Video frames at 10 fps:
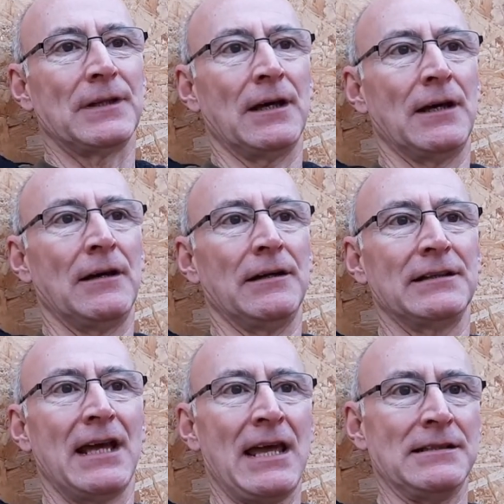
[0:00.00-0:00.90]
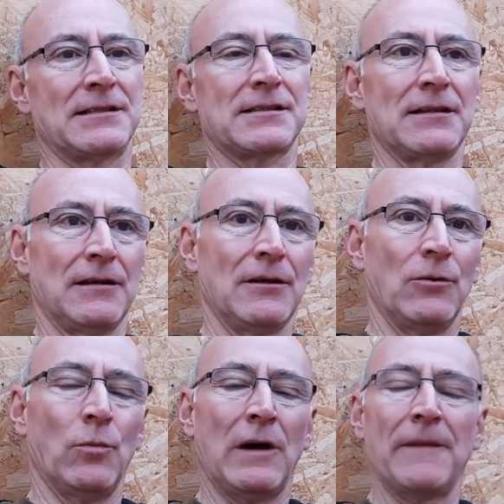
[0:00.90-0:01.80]
and hence
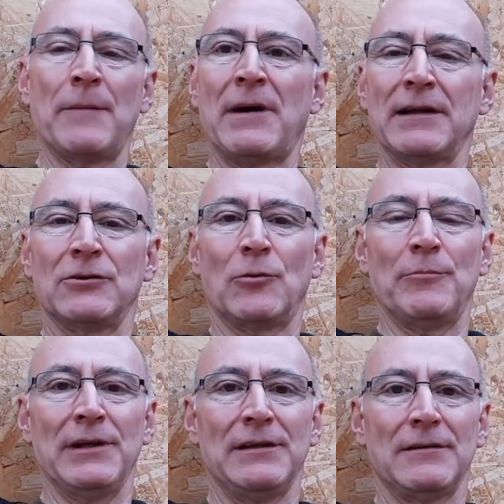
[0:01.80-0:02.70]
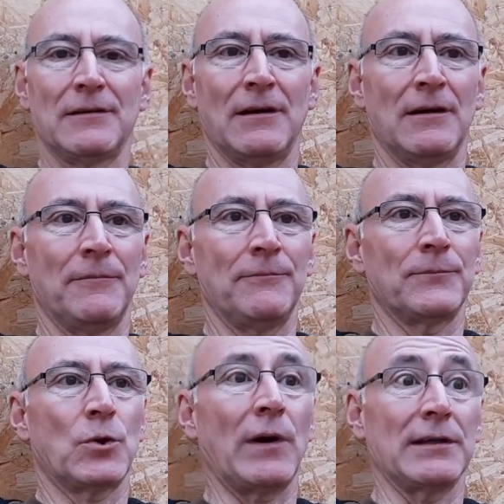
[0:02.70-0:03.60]
why there might not be
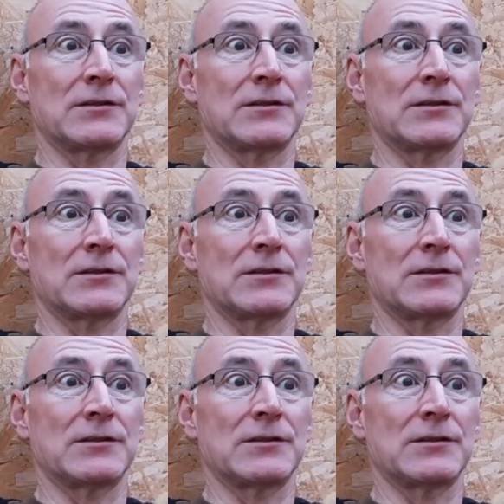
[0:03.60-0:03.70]
quite